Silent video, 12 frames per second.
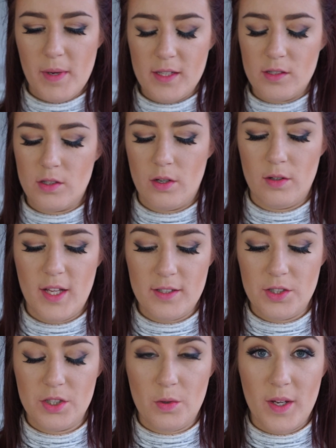bit, so
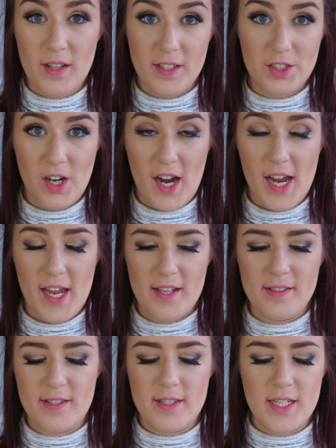let's just quickly try it
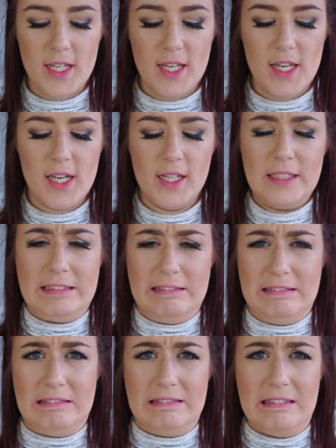and see.
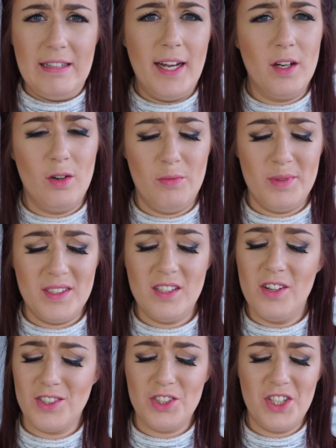I hope it's
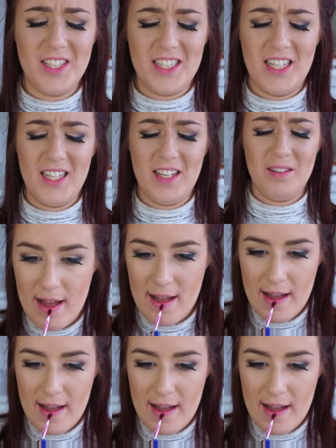not streaky.